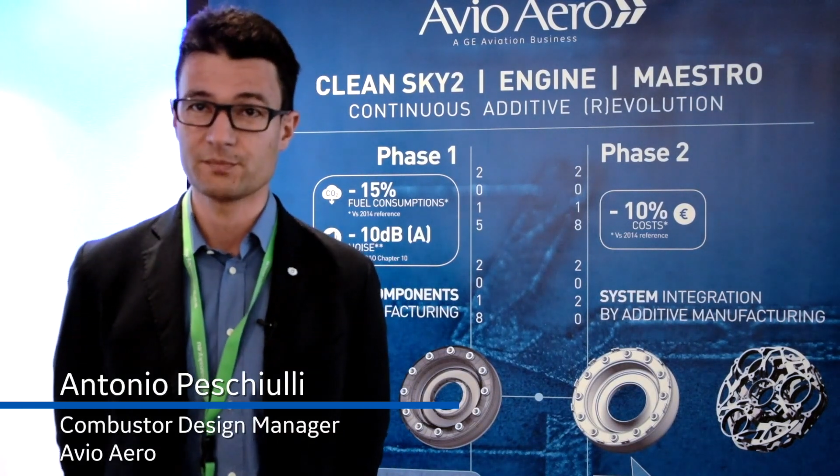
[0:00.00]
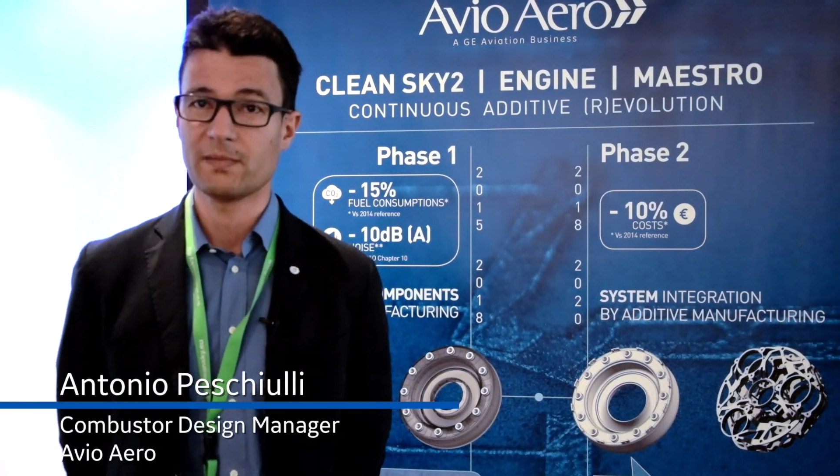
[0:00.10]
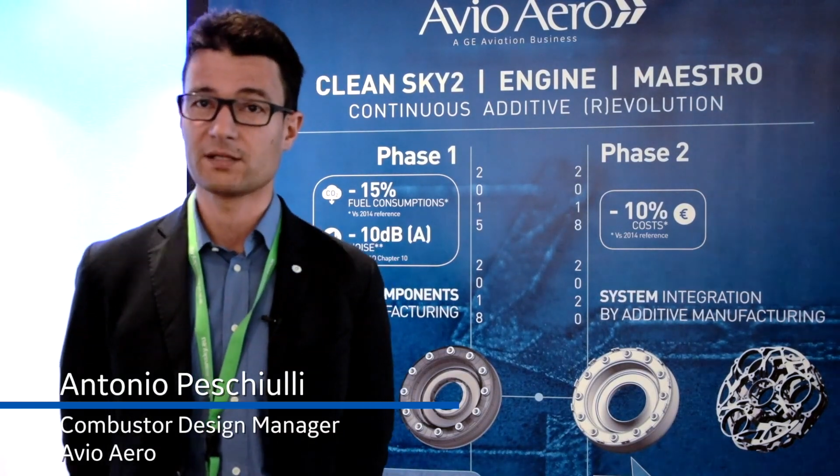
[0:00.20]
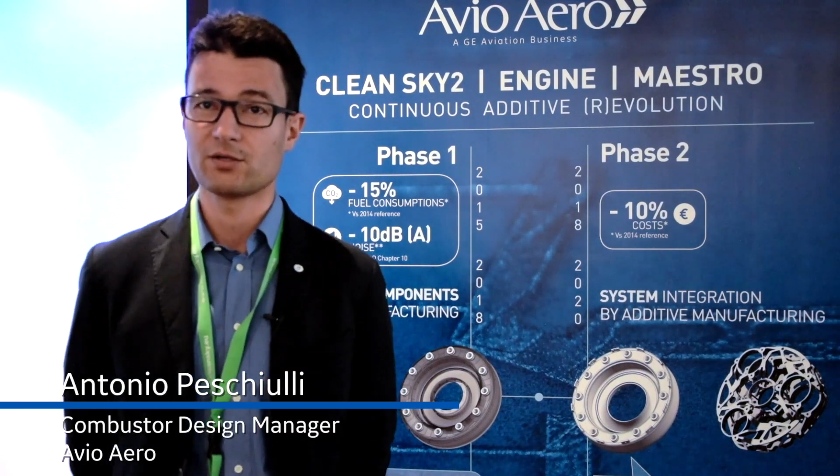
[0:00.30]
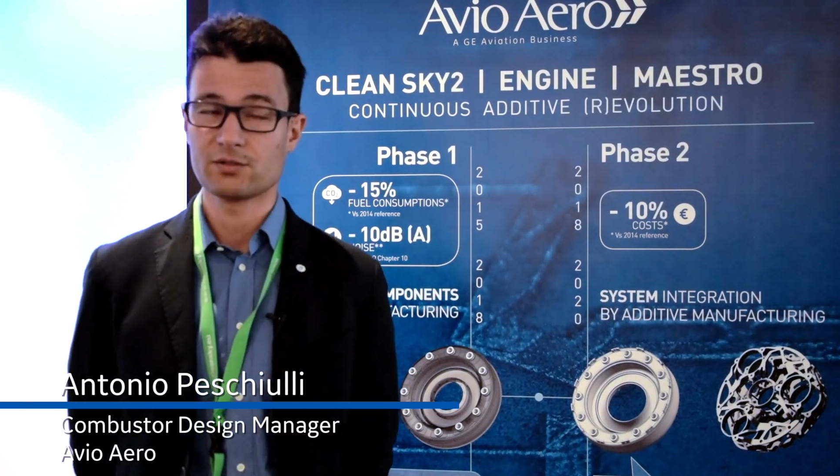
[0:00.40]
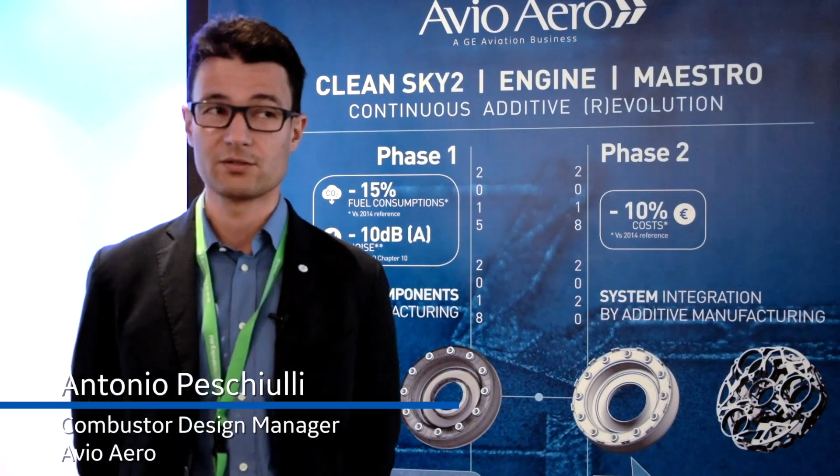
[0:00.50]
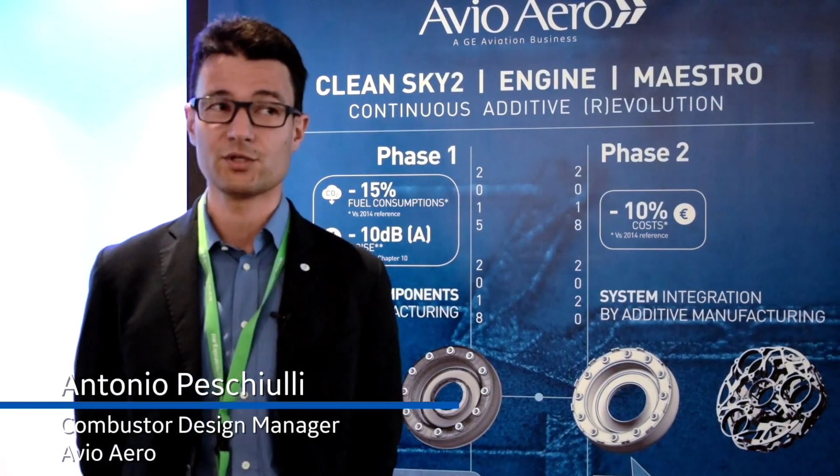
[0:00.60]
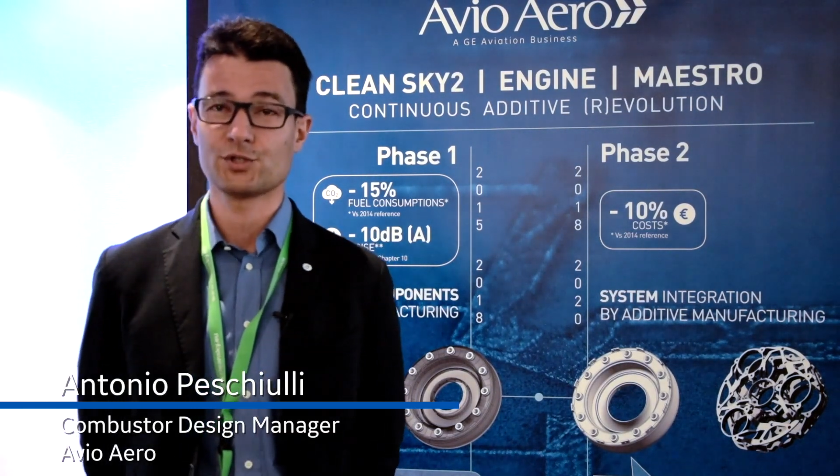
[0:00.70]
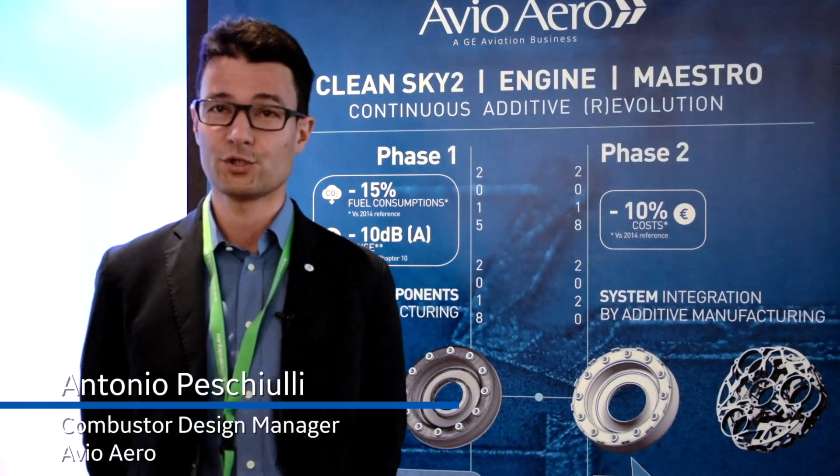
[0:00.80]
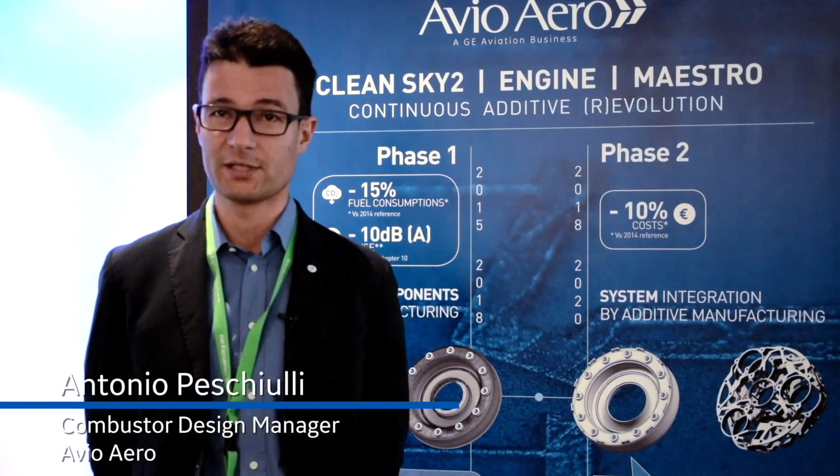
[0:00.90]
but not,
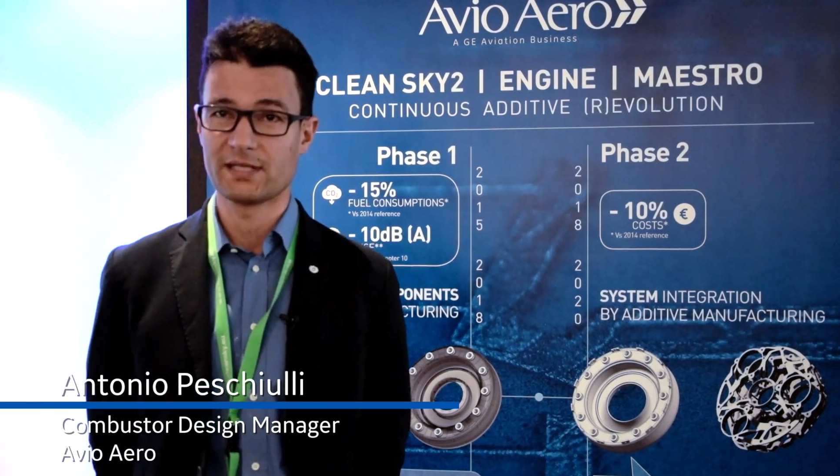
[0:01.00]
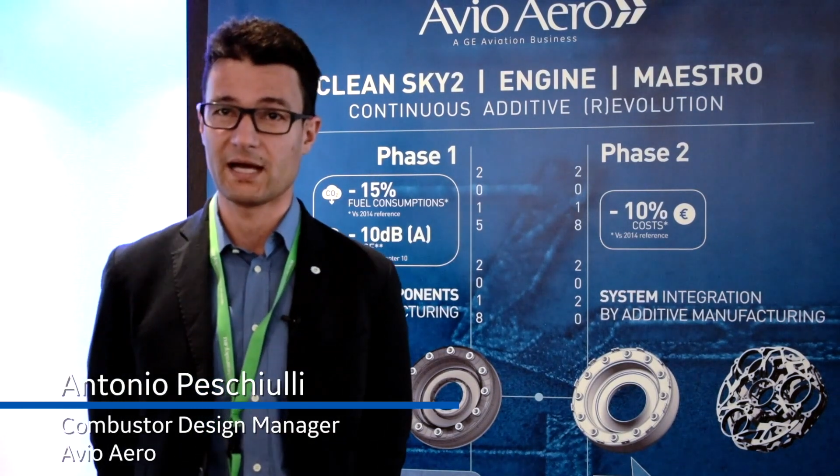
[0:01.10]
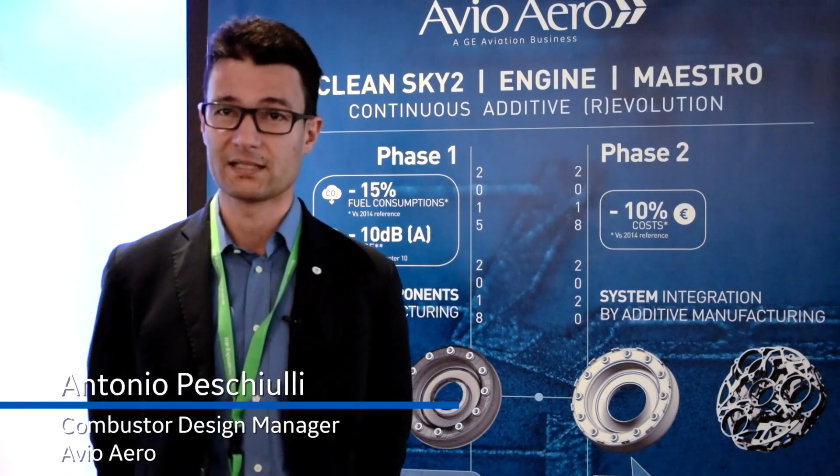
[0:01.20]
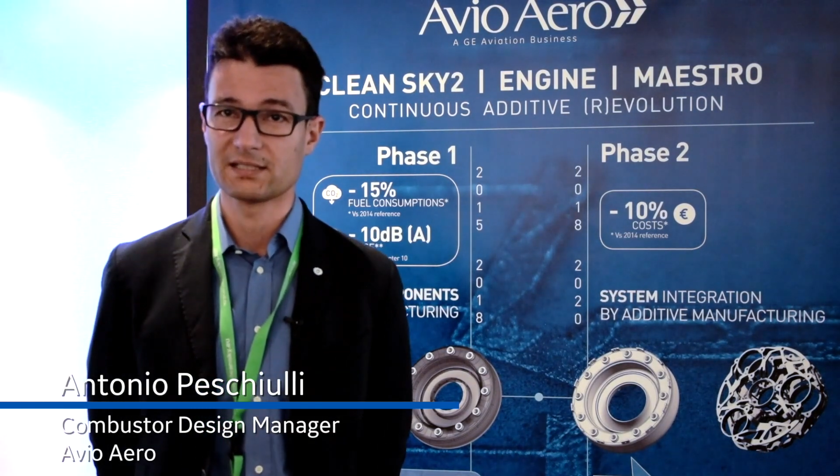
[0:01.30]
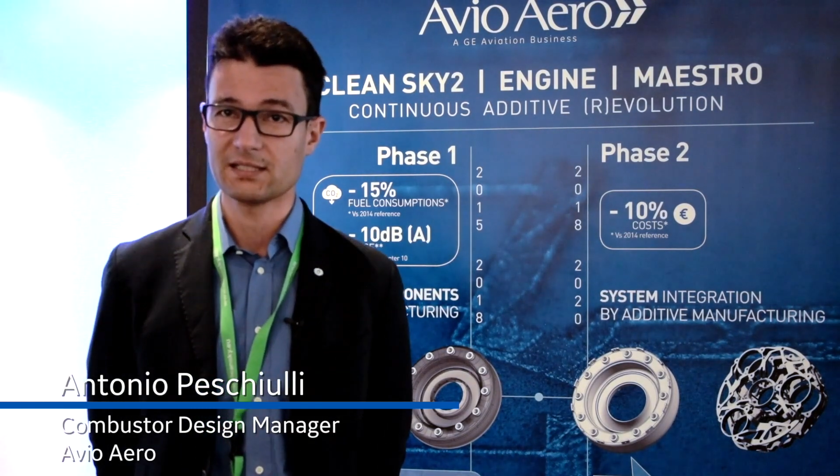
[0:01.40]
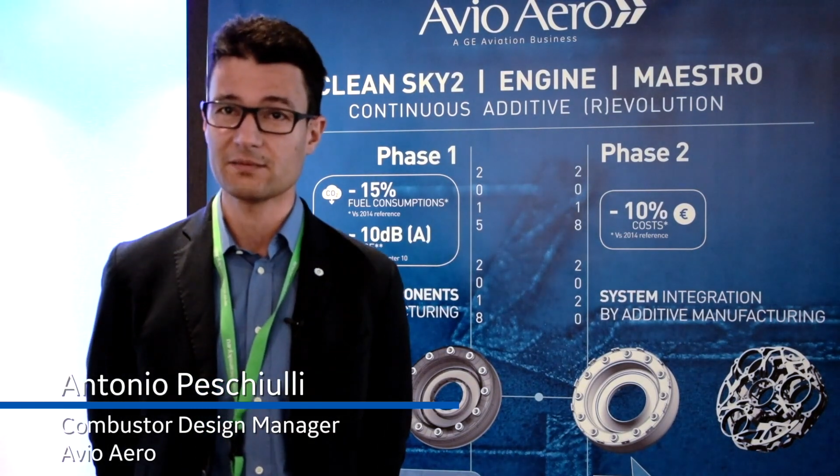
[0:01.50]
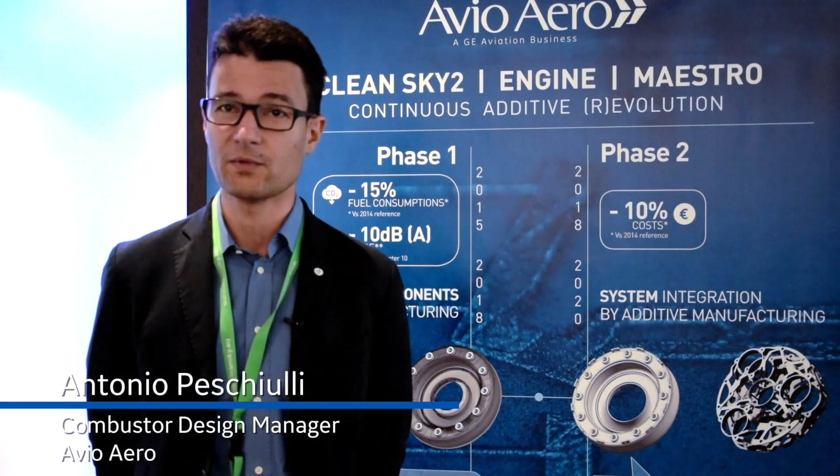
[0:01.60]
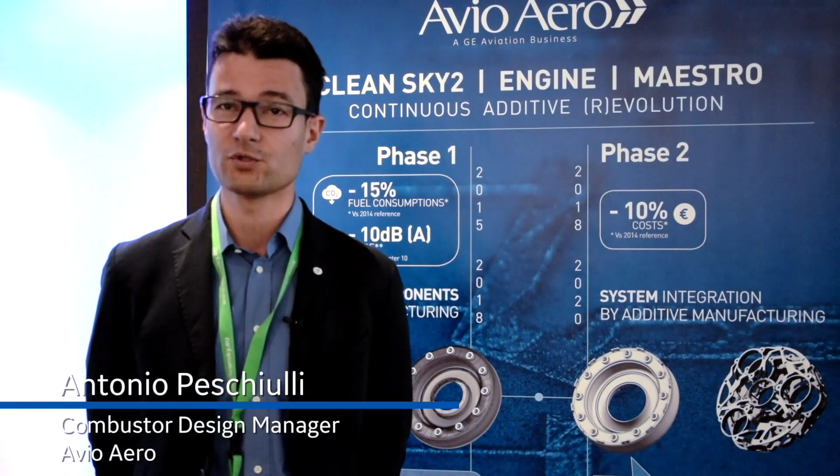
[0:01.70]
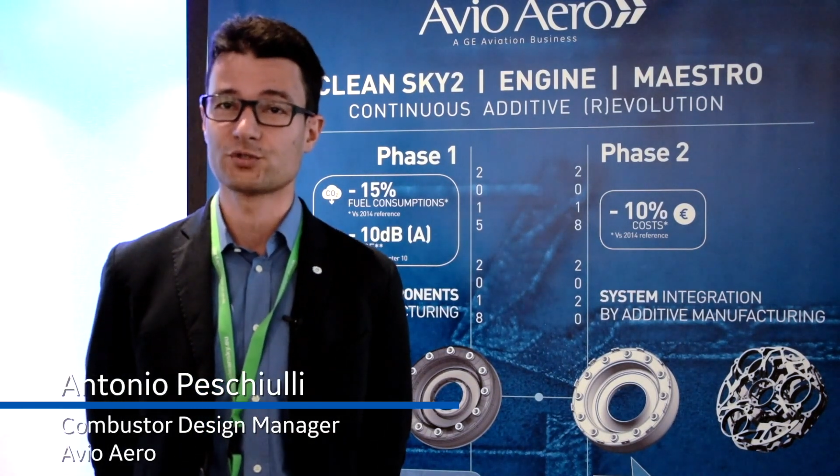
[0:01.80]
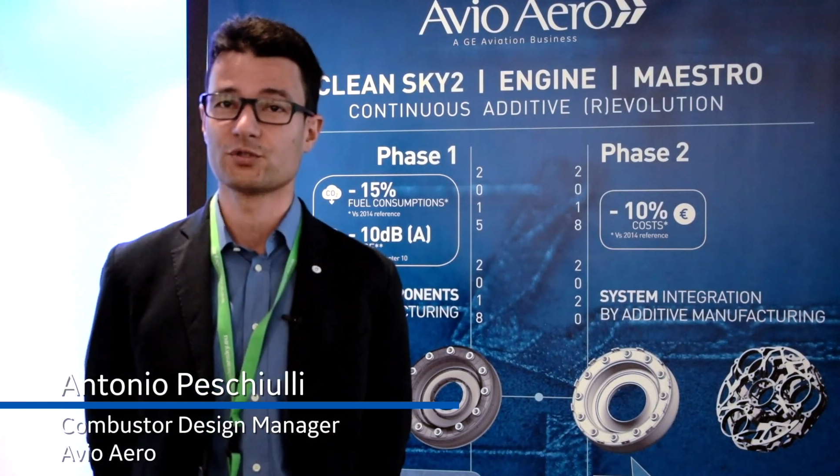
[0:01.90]
not only the additive, but
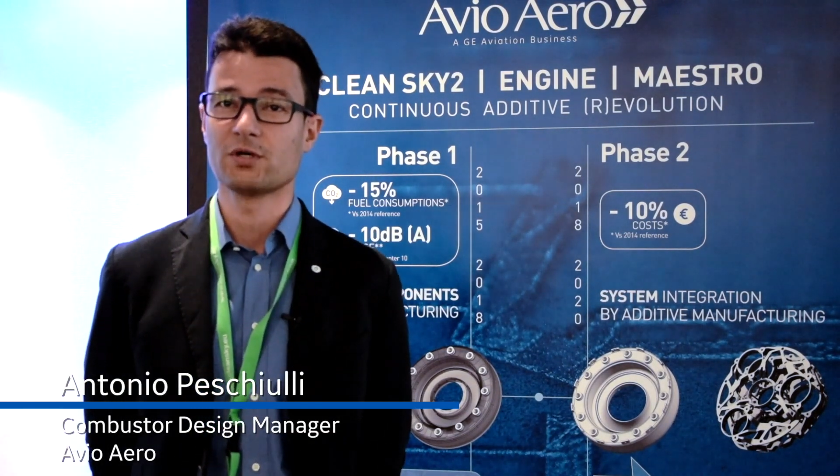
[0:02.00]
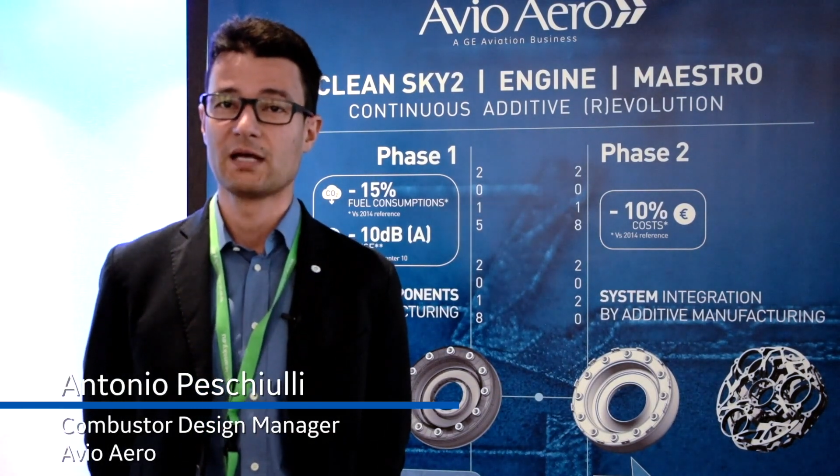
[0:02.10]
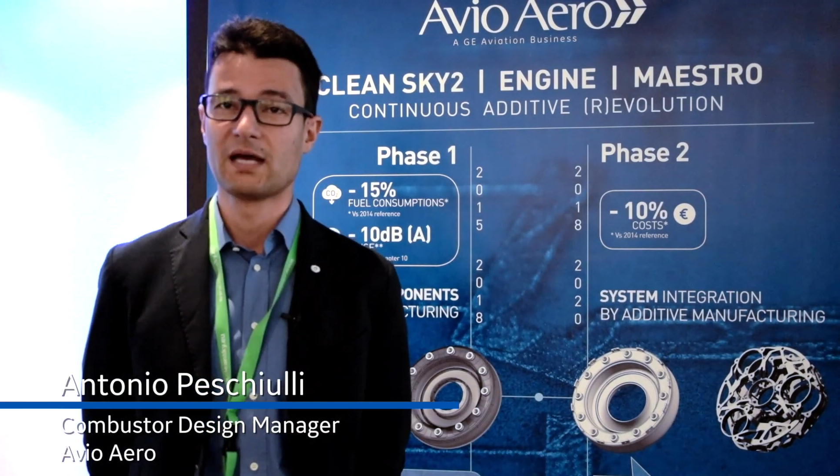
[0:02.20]
also